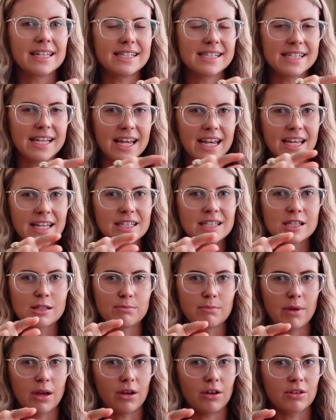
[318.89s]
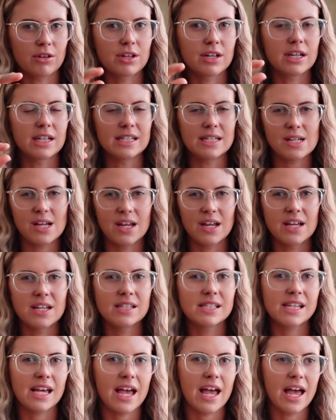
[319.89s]
contains milk,
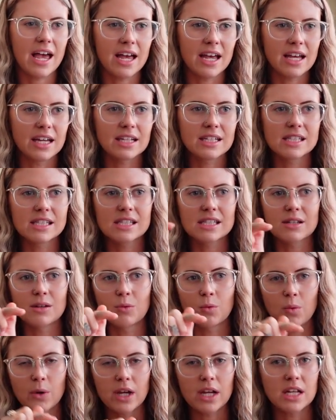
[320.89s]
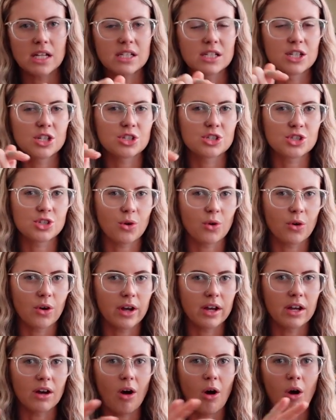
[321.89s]
contains eggs, wheat,
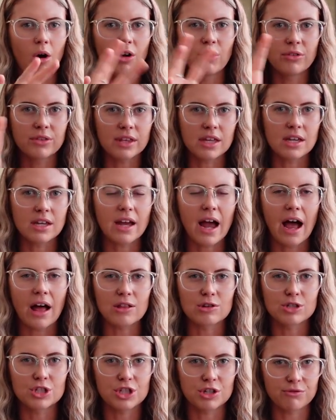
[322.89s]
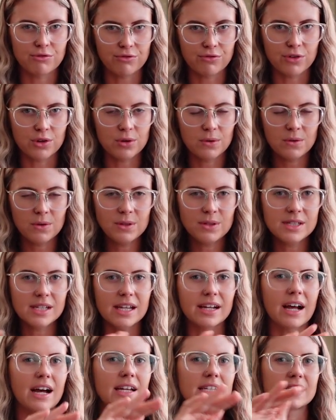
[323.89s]
soy, all the allergen foods,
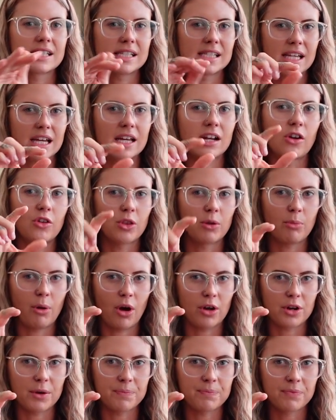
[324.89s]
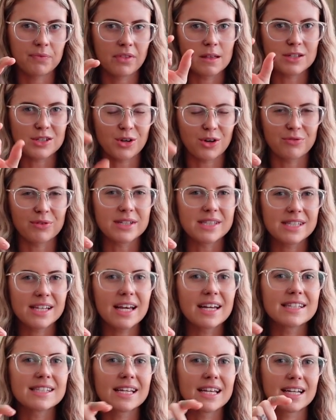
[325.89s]
it has to say it on the bottom. So if it
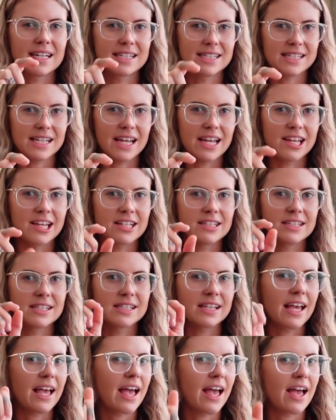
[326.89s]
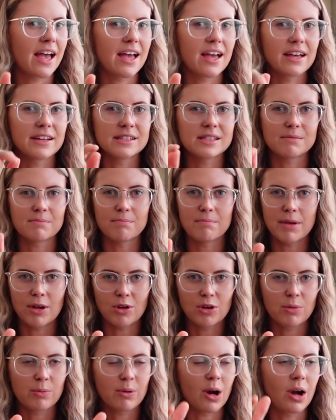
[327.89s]
says it contains eggs,
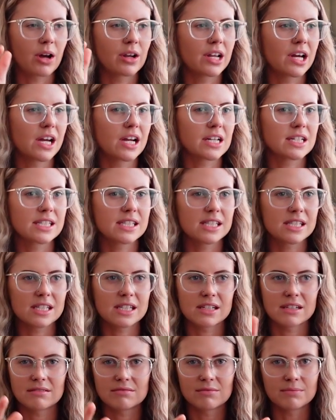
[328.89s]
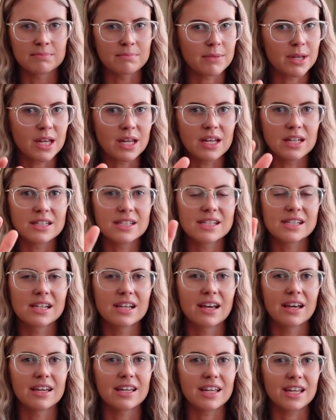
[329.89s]
milk products,
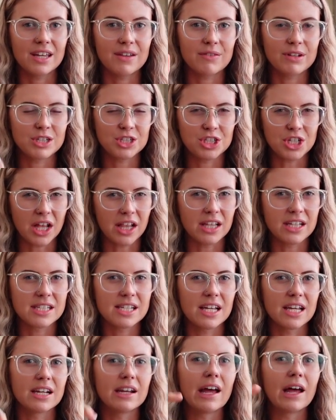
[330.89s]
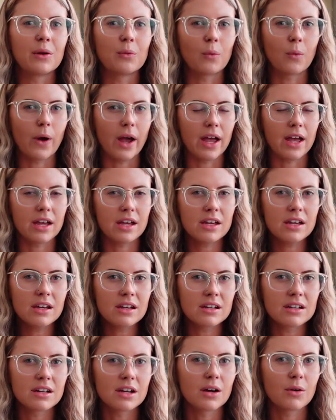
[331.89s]
meat, even gelatin and
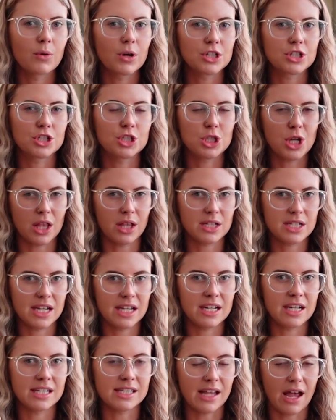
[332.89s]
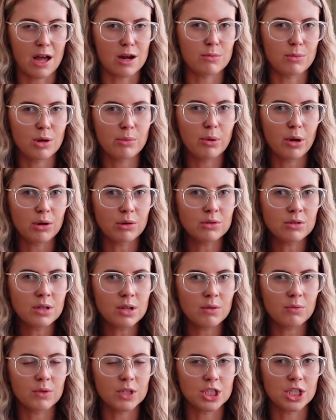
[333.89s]
whey, which gelatin is animal
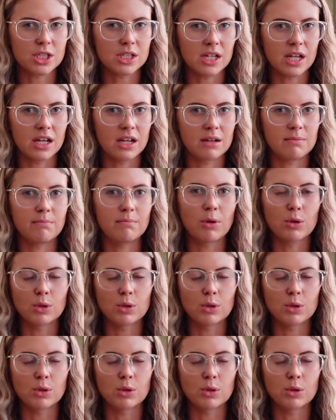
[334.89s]
bone, which is in